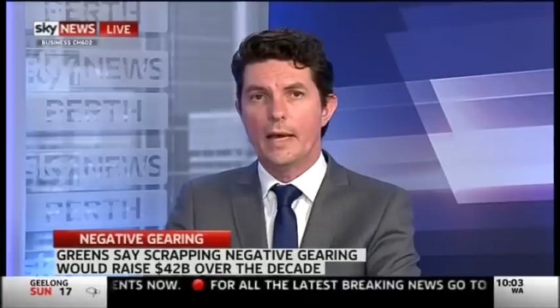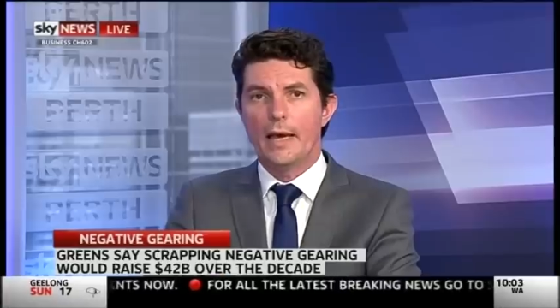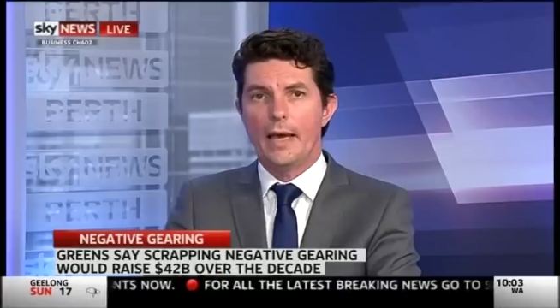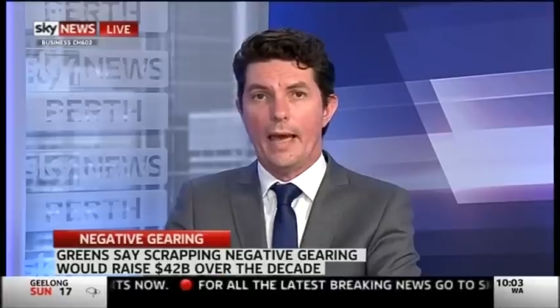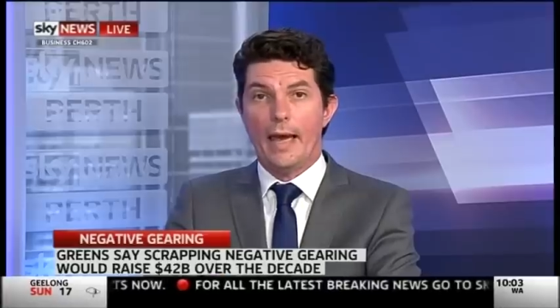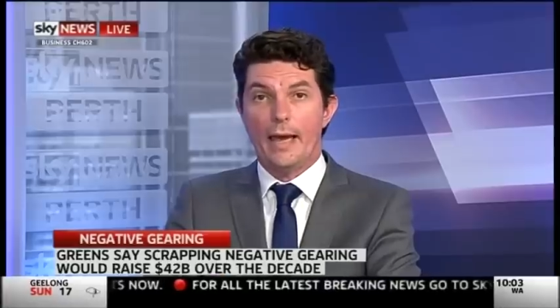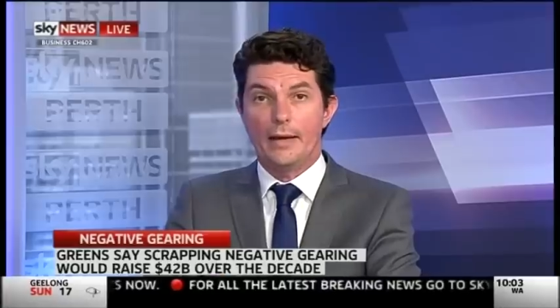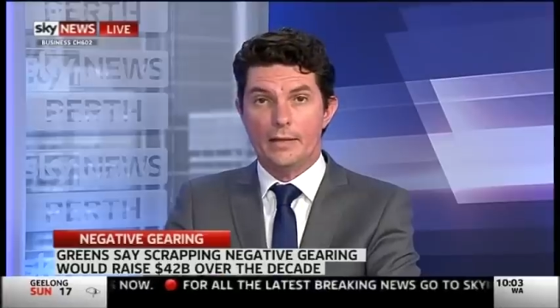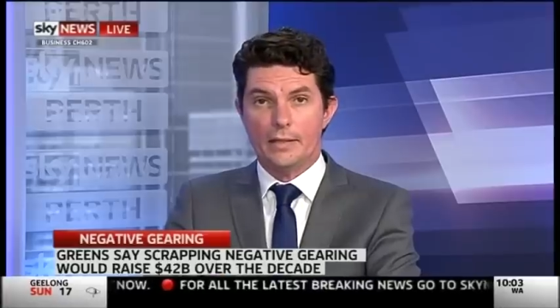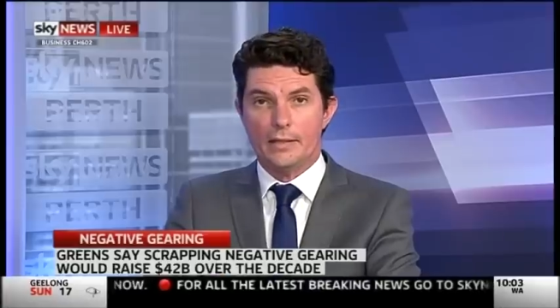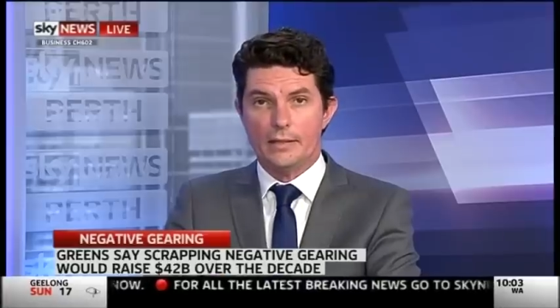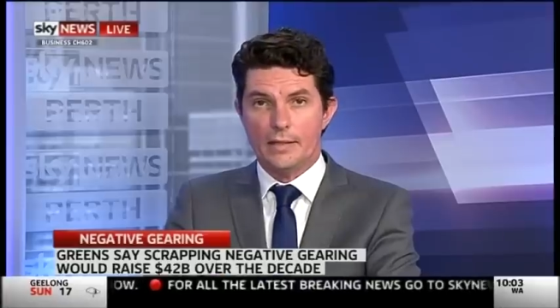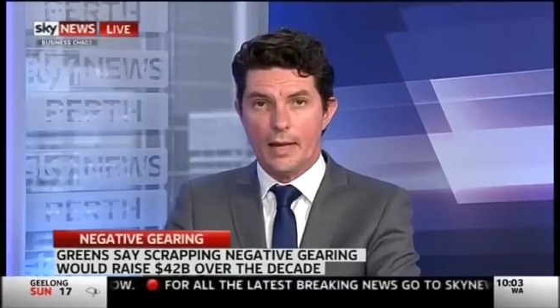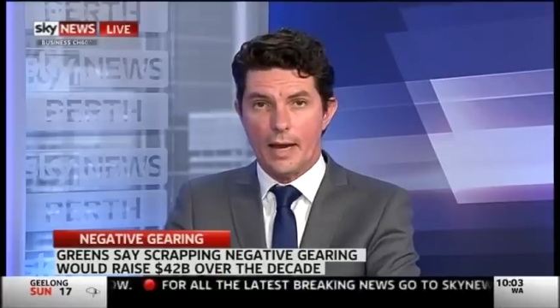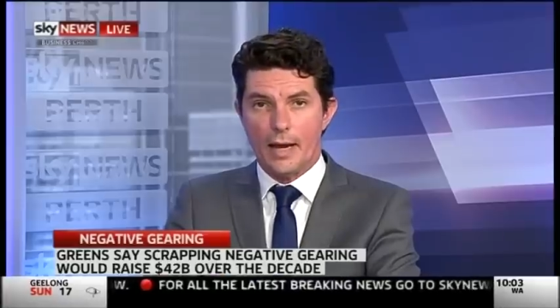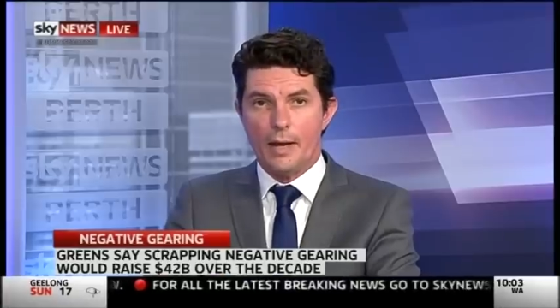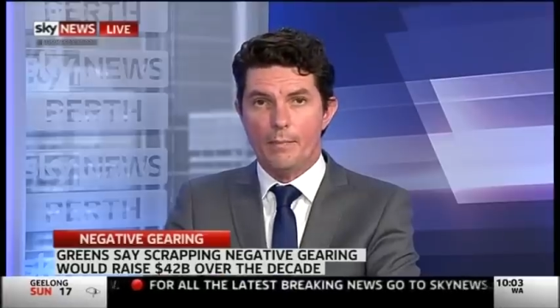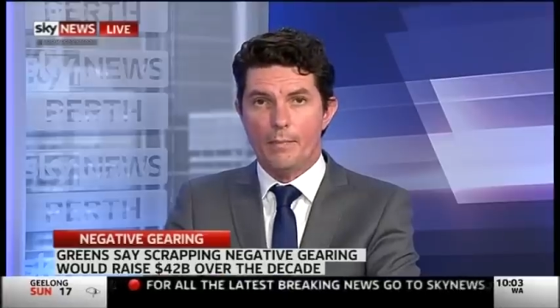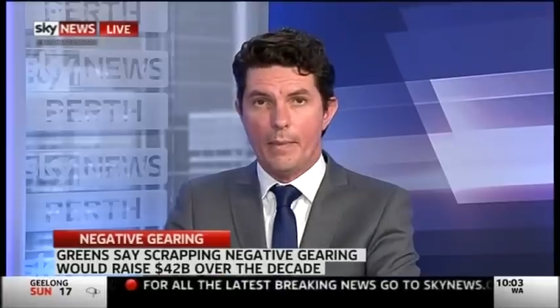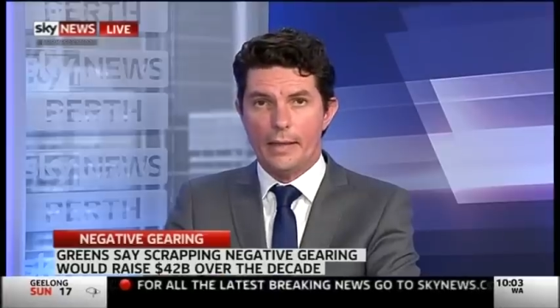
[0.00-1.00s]
and to
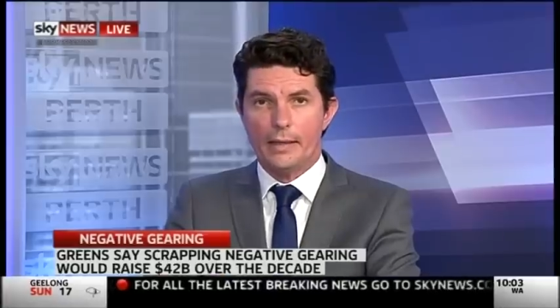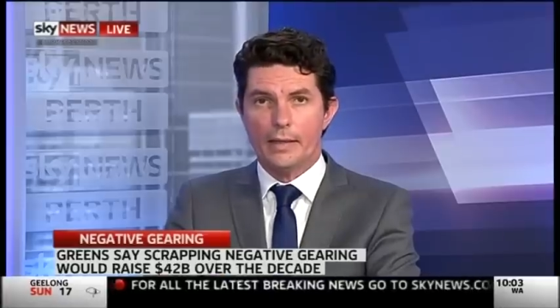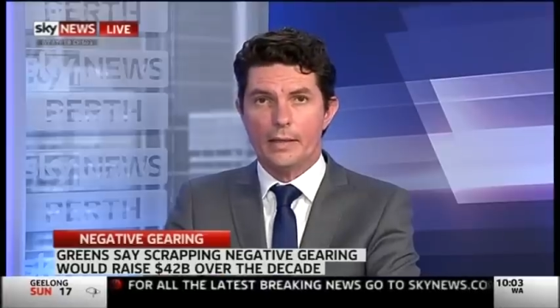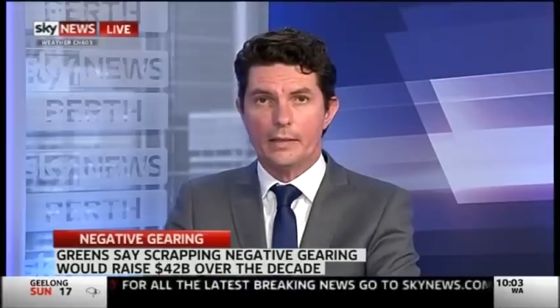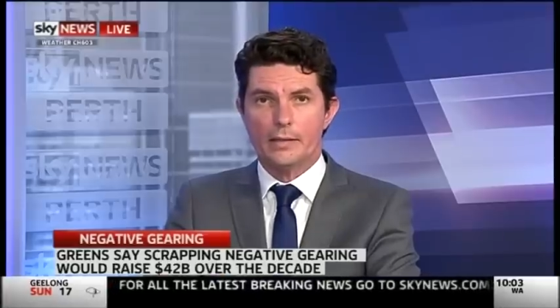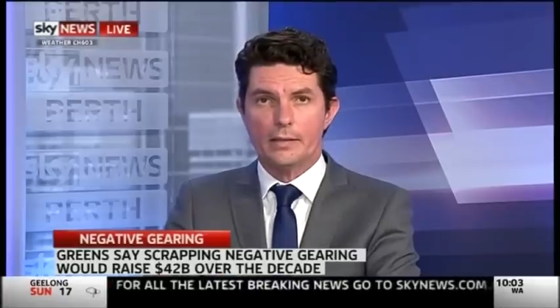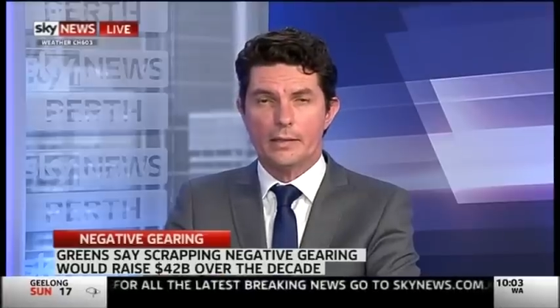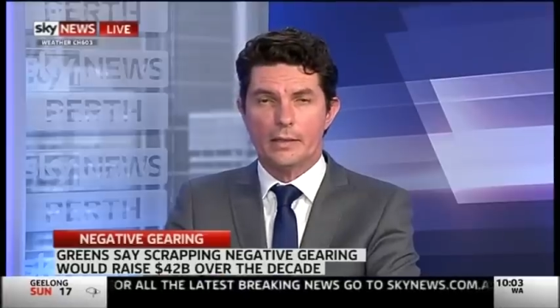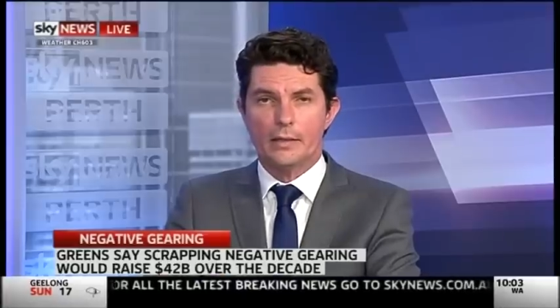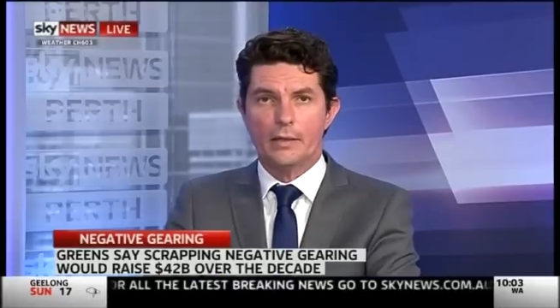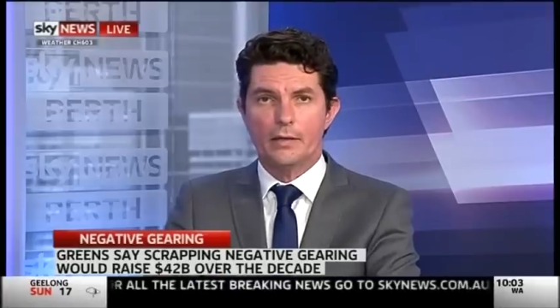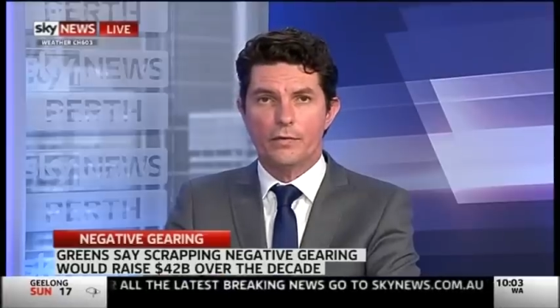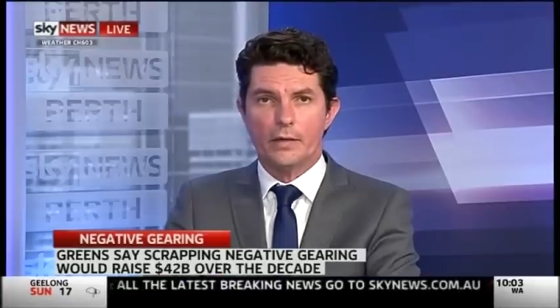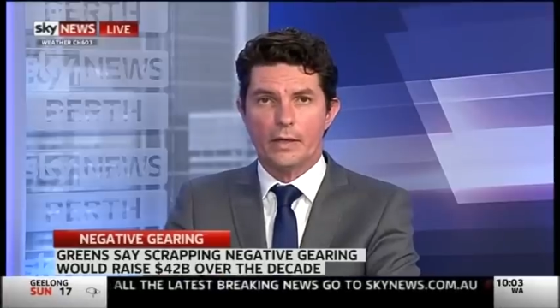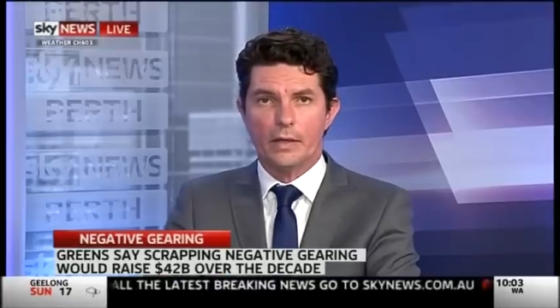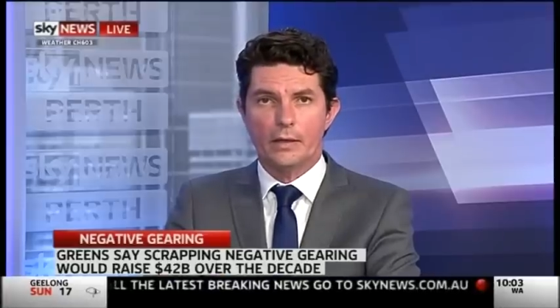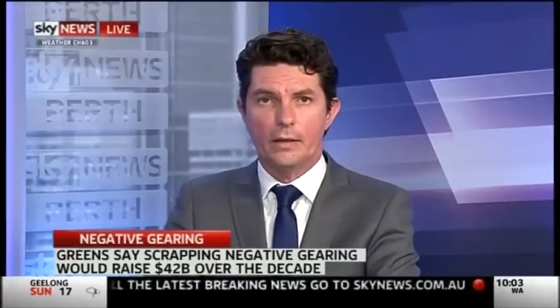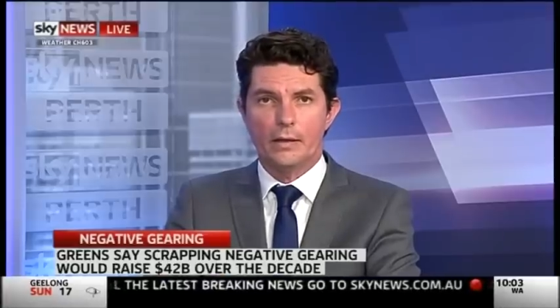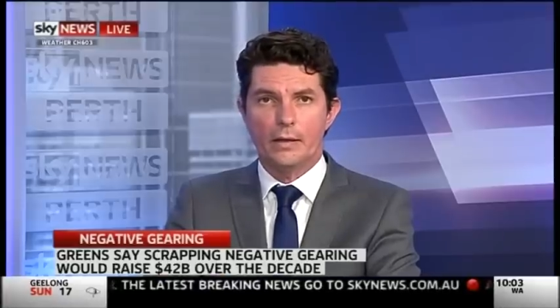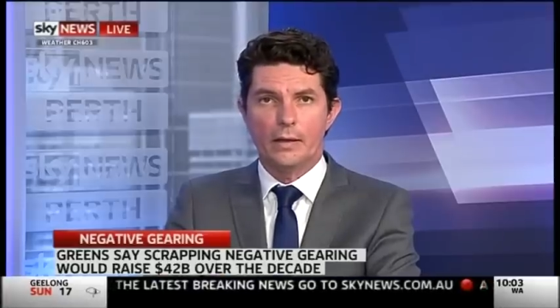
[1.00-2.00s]
start making a
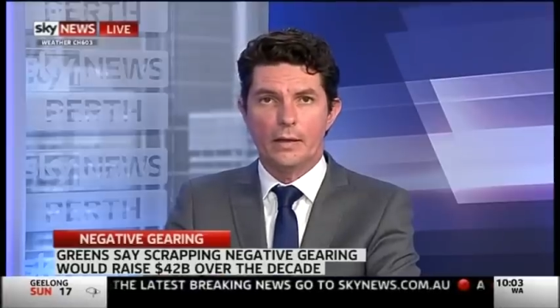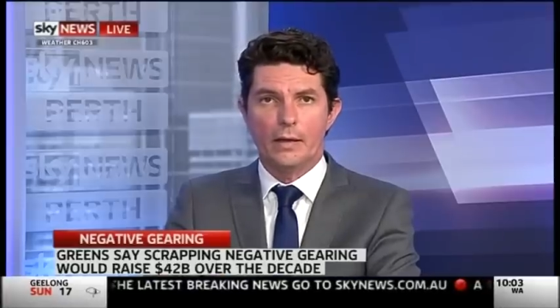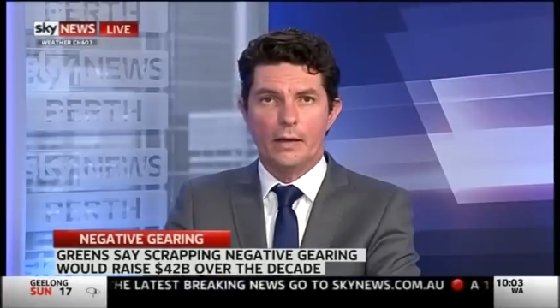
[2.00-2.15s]
significant